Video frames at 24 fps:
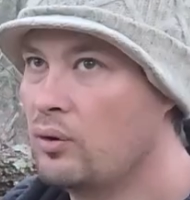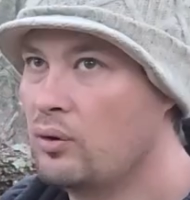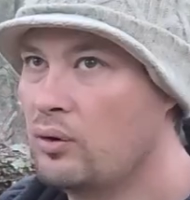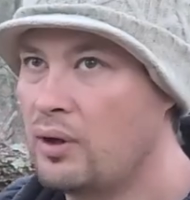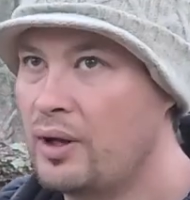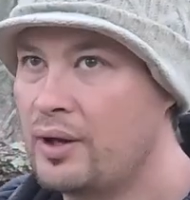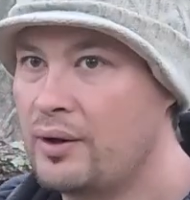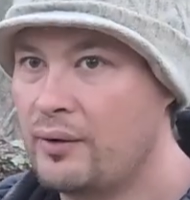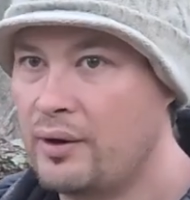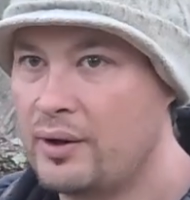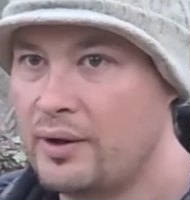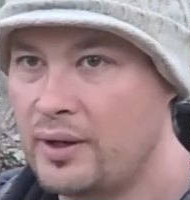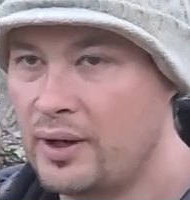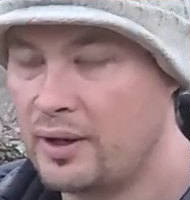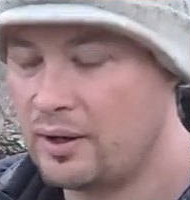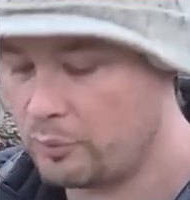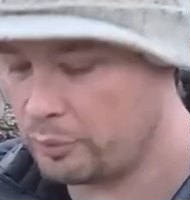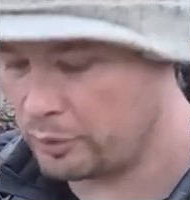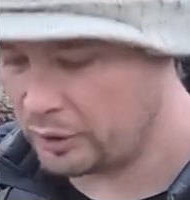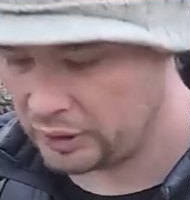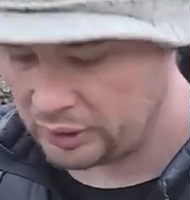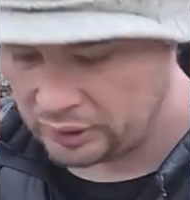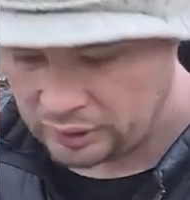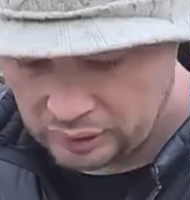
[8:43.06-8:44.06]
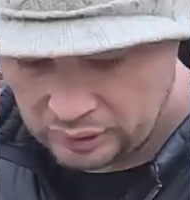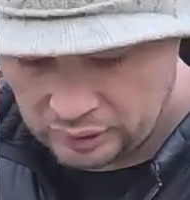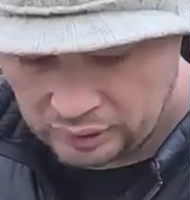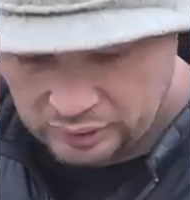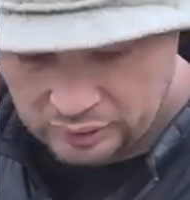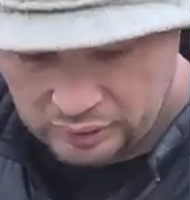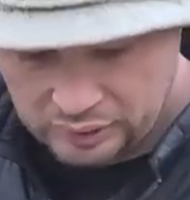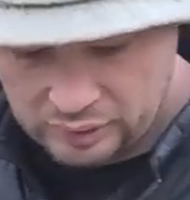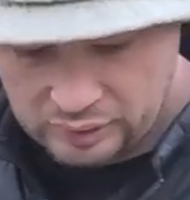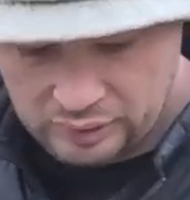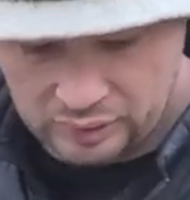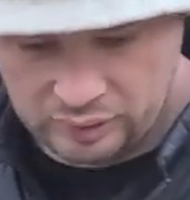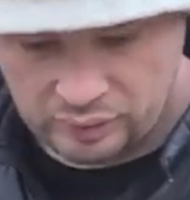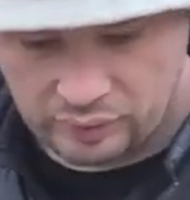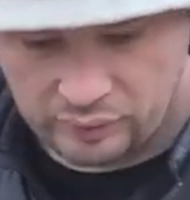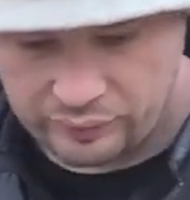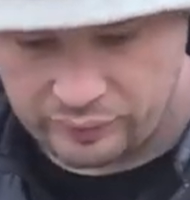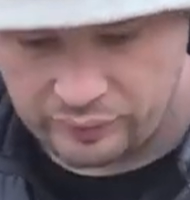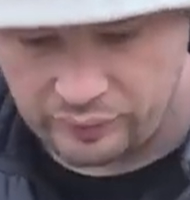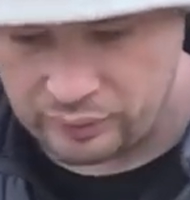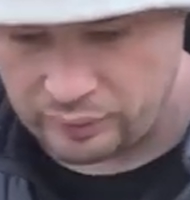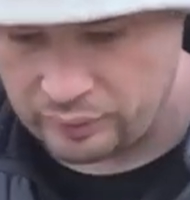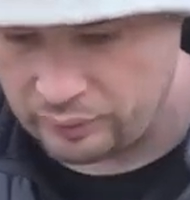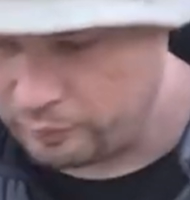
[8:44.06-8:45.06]
no light right now, but
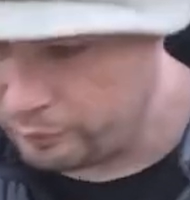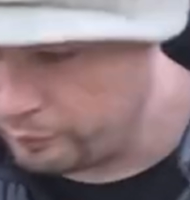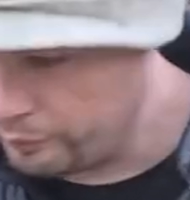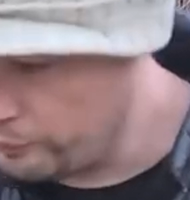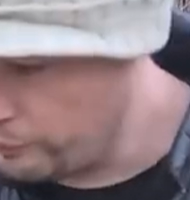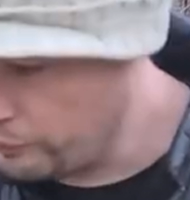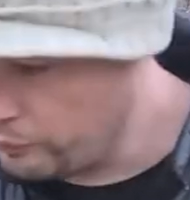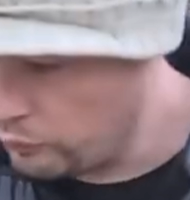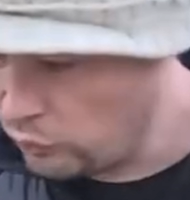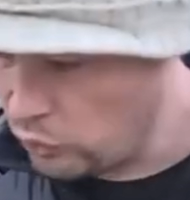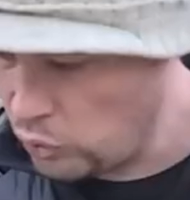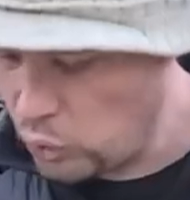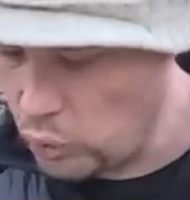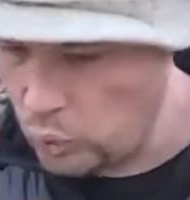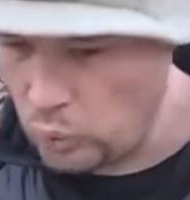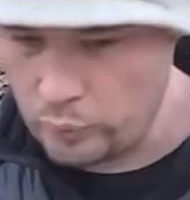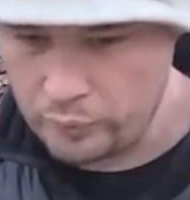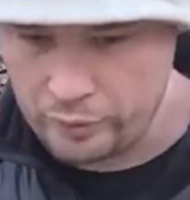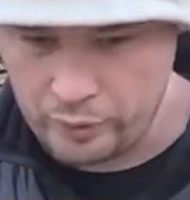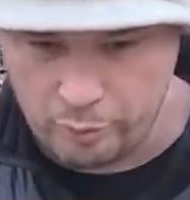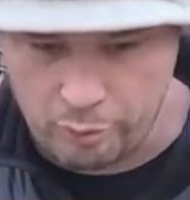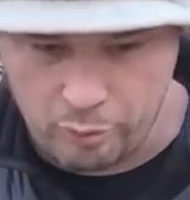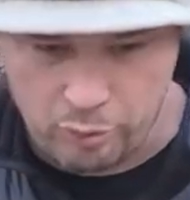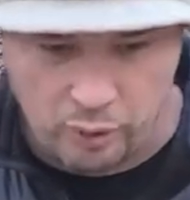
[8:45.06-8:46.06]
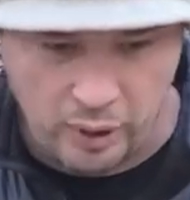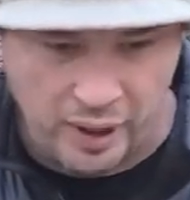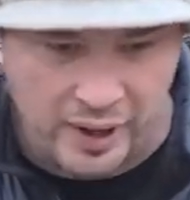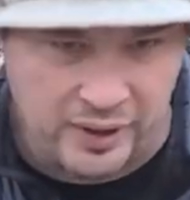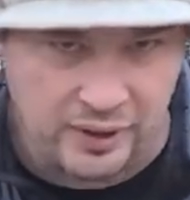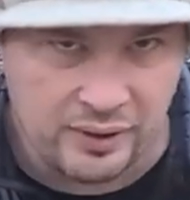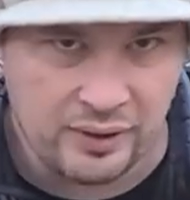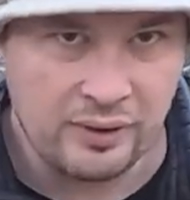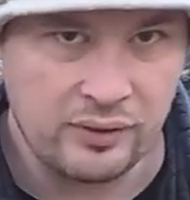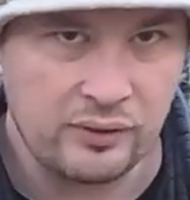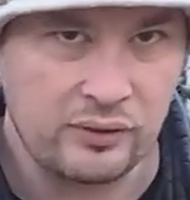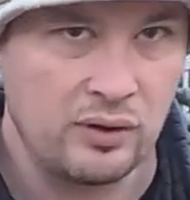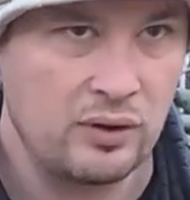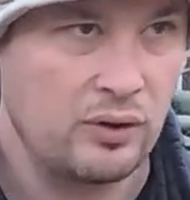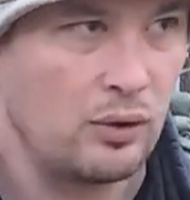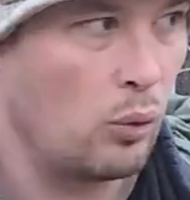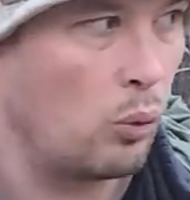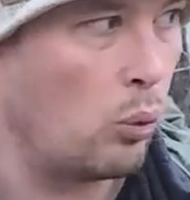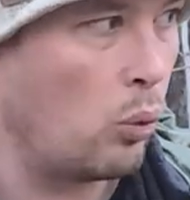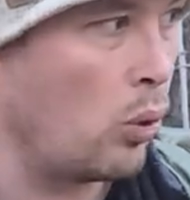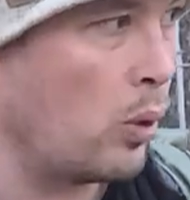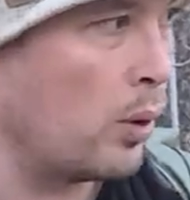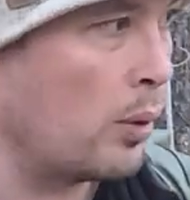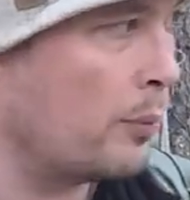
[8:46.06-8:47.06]
the brightness and the
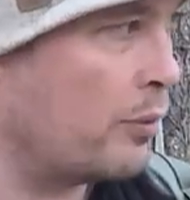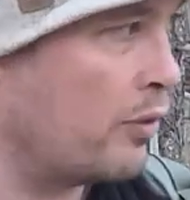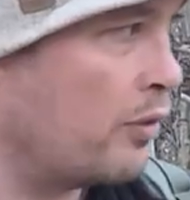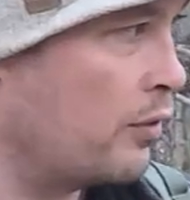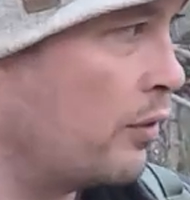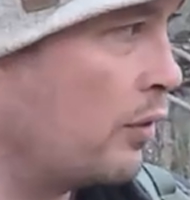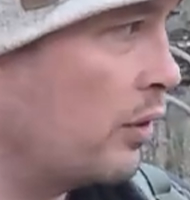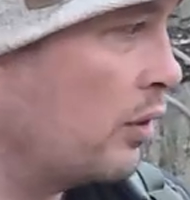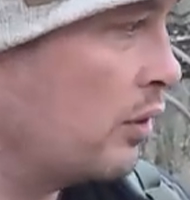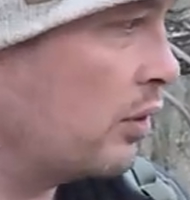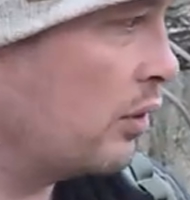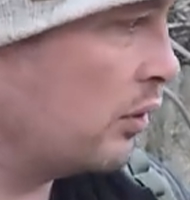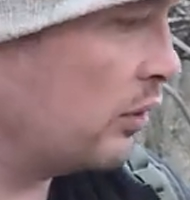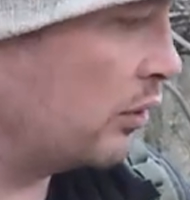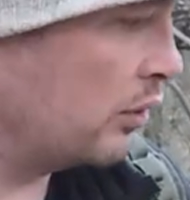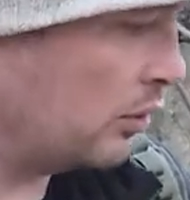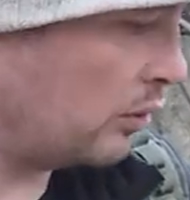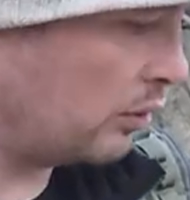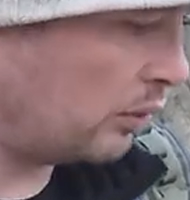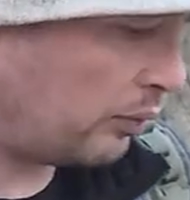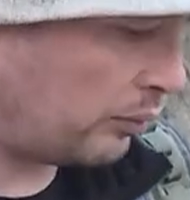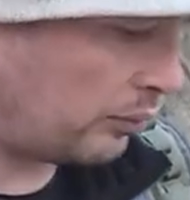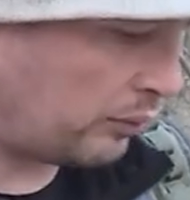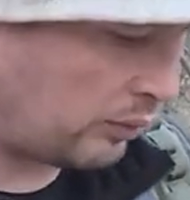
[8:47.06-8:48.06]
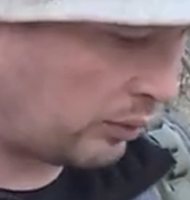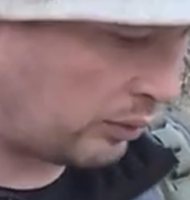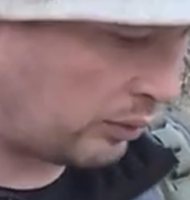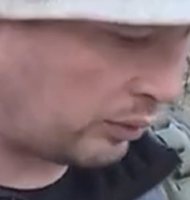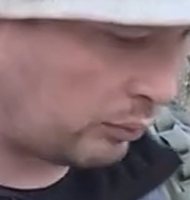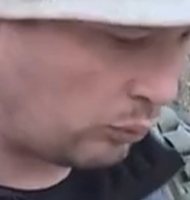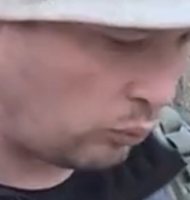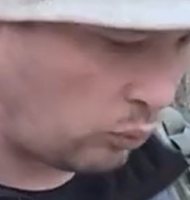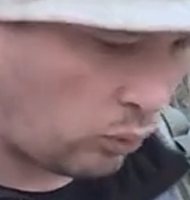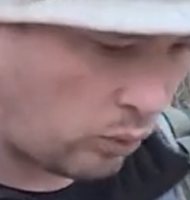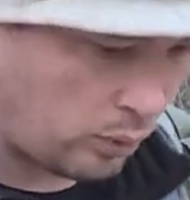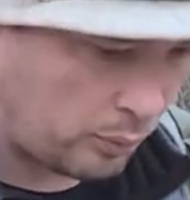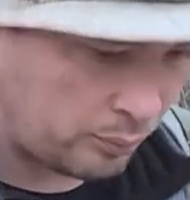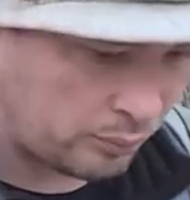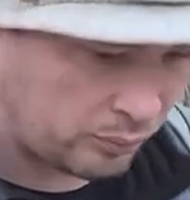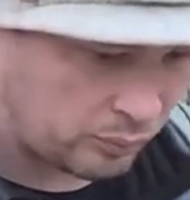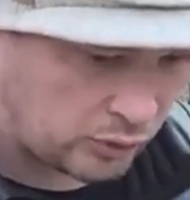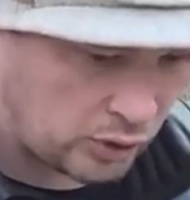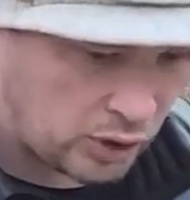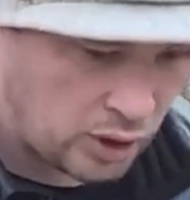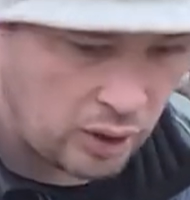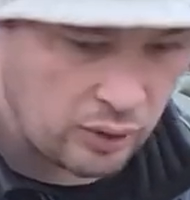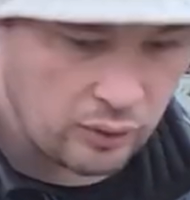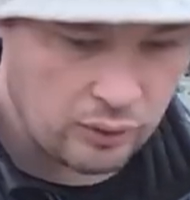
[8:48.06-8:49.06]
warmth, you know, the warm
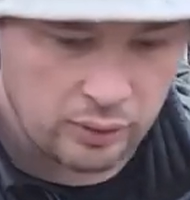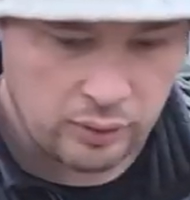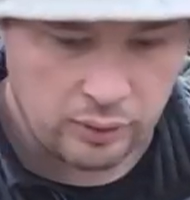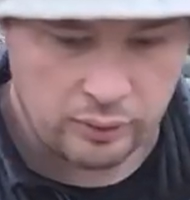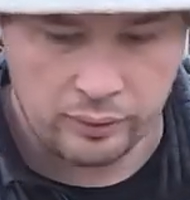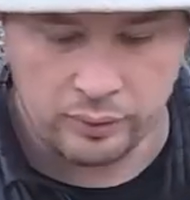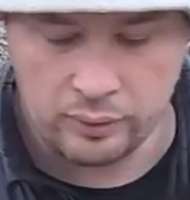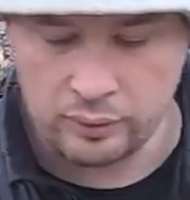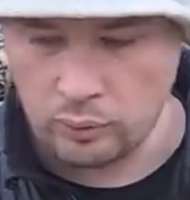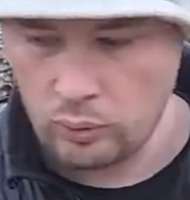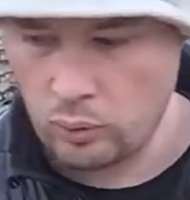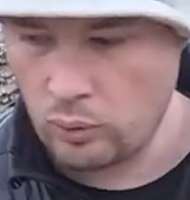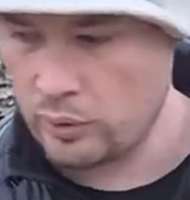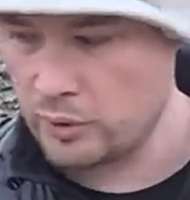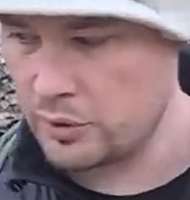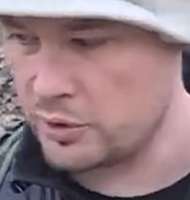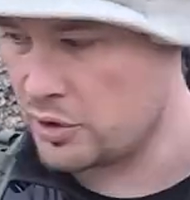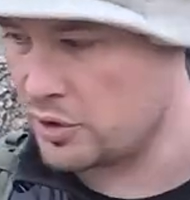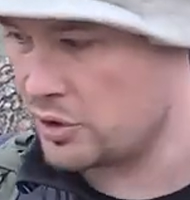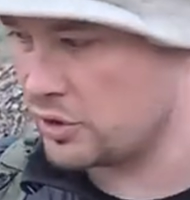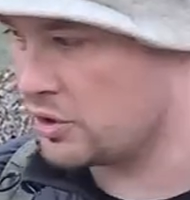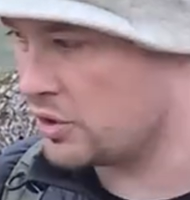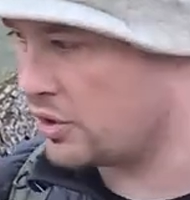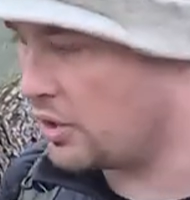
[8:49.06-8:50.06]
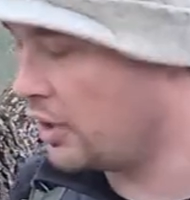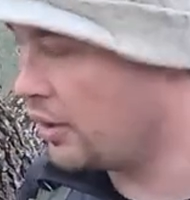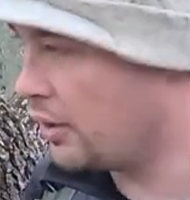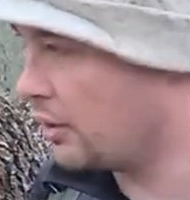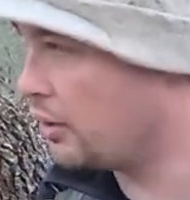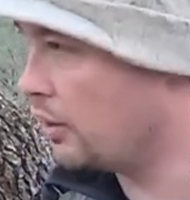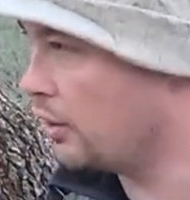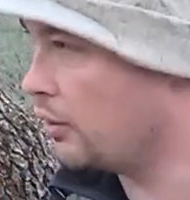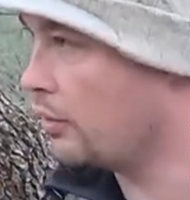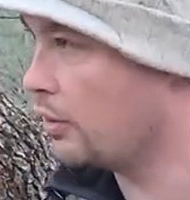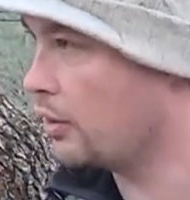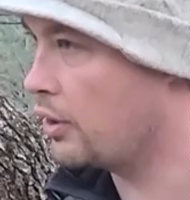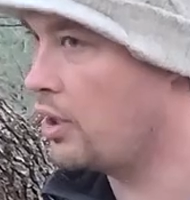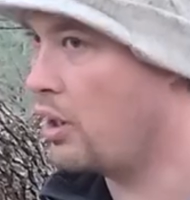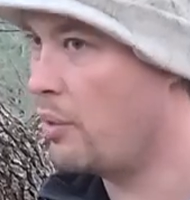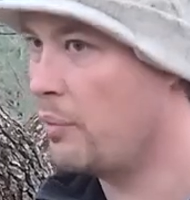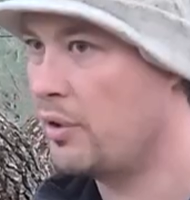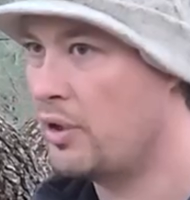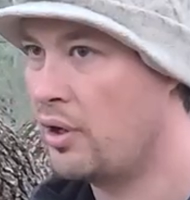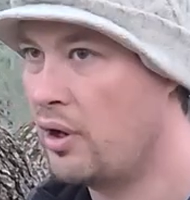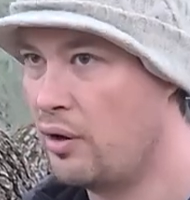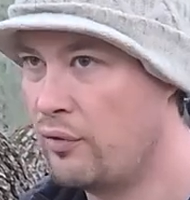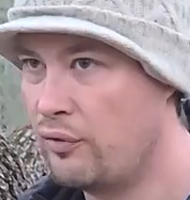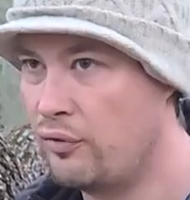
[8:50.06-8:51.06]
color, the orange just kind of color
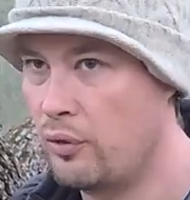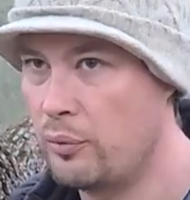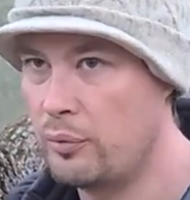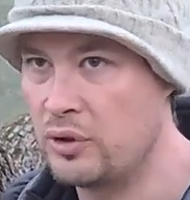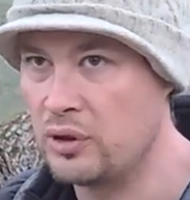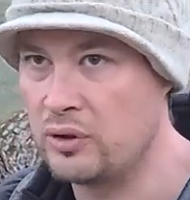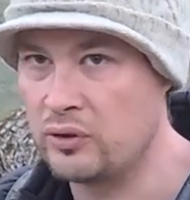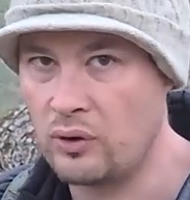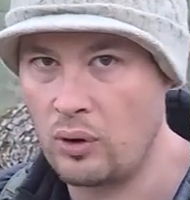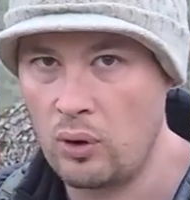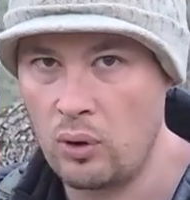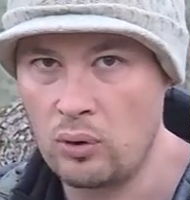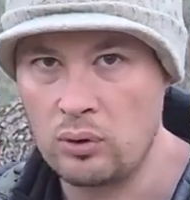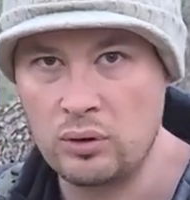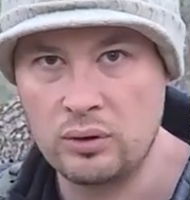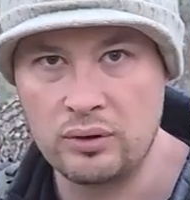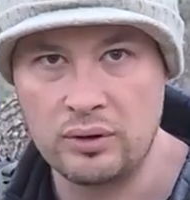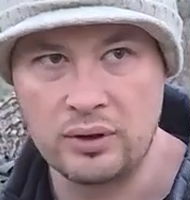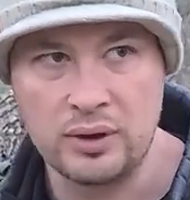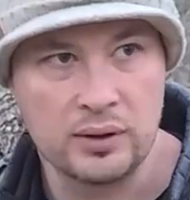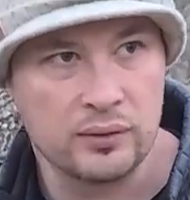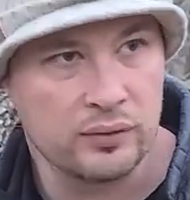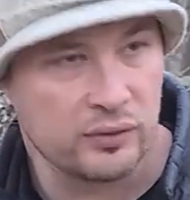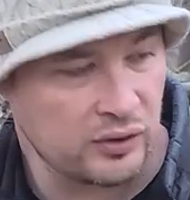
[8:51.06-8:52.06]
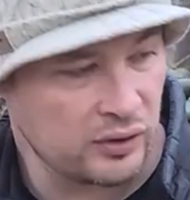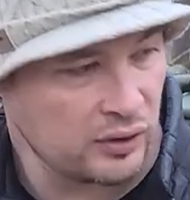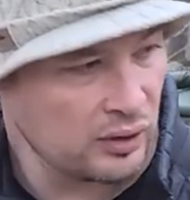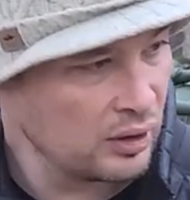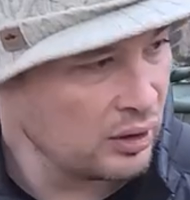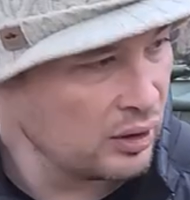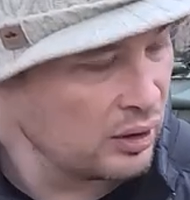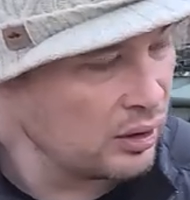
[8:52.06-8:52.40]
coming off from these oak leaves,